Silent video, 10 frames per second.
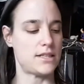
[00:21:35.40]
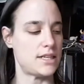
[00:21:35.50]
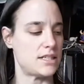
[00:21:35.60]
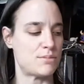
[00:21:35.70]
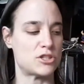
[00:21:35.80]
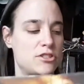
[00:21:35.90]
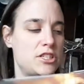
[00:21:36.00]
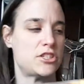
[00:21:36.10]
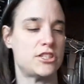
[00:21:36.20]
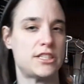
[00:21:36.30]
the special
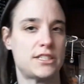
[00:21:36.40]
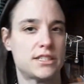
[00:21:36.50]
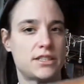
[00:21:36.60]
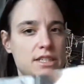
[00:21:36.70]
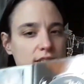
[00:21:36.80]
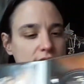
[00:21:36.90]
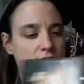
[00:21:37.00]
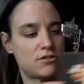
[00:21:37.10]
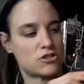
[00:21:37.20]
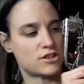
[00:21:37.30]
edition disc, the
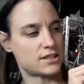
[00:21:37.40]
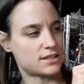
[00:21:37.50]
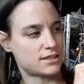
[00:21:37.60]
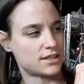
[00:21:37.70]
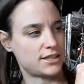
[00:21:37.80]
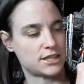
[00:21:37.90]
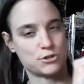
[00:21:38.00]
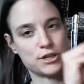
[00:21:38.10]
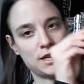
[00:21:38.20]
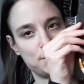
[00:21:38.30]
soundtrack, and the
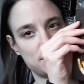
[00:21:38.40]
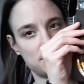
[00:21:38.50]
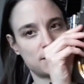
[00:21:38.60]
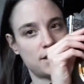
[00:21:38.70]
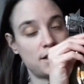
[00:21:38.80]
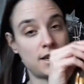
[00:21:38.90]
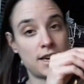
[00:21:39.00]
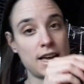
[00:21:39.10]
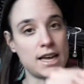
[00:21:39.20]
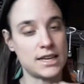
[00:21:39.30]
actual game disc,
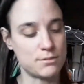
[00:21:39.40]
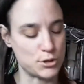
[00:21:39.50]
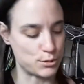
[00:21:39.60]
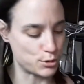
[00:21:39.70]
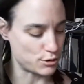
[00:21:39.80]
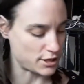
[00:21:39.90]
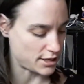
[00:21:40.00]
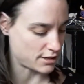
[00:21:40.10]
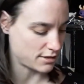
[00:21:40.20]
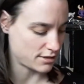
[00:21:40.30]
and most
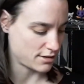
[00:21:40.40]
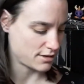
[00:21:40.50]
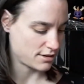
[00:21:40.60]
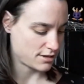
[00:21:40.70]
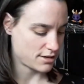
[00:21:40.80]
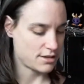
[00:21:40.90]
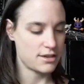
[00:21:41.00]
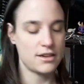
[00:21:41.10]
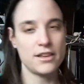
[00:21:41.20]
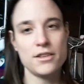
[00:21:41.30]
importantly,
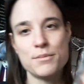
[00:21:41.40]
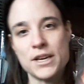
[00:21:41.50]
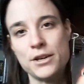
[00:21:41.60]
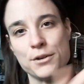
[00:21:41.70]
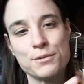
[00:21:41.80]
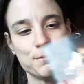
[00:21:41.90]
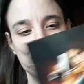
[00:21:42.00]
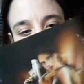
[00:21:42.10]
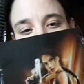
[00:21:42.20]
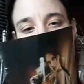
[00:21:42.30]
the manual
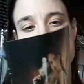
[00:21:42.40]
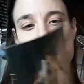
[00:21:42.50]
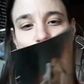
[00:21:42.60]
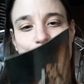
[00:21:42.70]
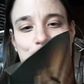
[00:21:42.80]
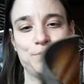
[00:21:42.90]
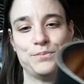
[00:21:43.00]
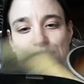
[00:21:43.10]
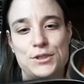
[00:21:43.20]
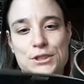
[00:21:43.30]
as well.
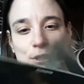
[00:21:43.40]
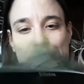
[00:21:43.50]
So